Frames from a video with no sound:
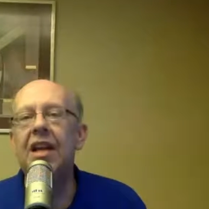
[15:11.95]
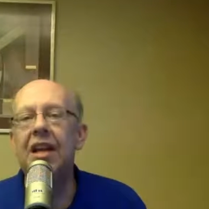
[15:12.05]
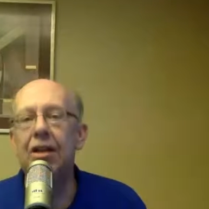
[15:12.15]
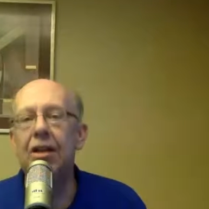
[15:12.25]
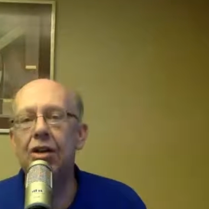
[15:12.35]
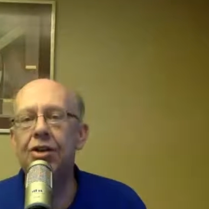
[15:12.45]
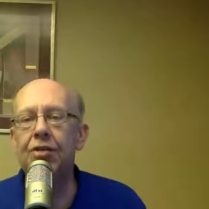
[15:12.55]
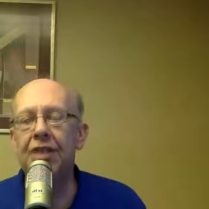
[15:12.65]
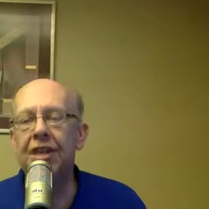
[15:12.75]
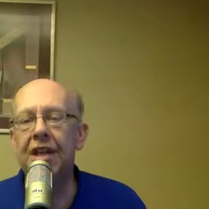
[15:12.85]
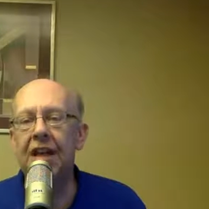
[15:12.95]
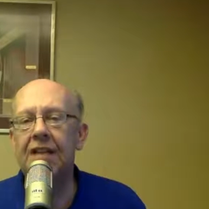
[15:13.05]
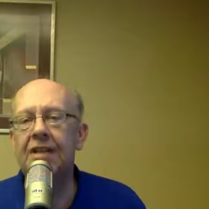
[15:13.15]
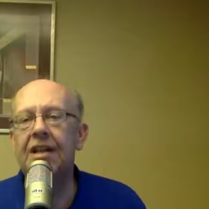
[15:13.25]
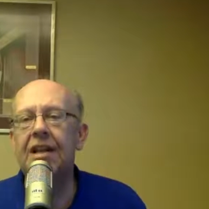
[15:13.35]
It also
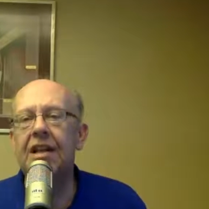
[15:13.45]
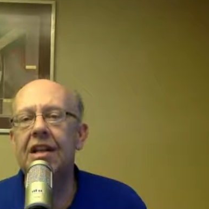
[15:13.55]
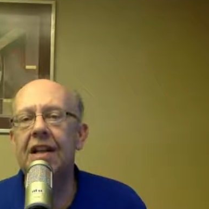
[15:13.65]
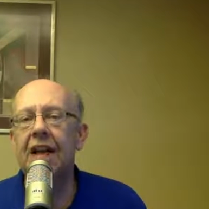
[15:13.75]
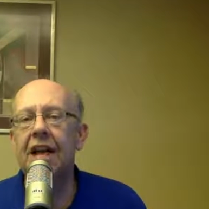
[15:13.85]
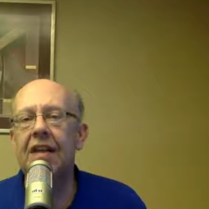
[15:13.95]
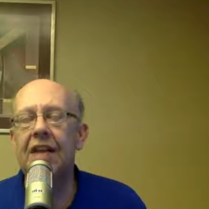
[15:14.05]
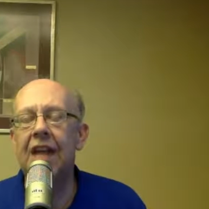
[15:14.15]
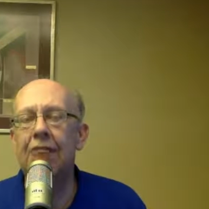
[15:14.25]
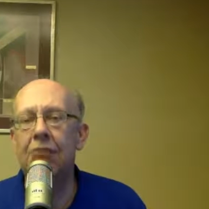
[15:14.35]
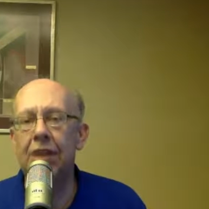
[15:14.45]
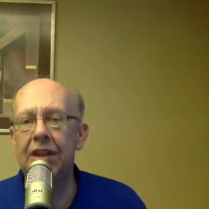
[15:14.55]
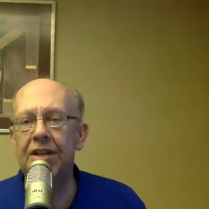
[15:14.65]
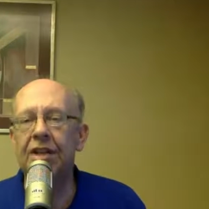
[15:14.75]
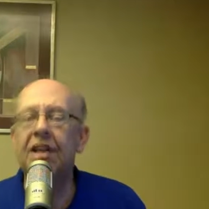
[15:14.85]
indicates that that
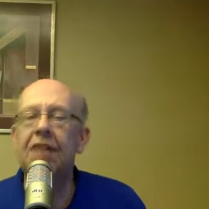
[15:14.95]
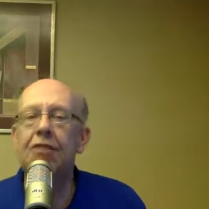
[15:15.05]
risk,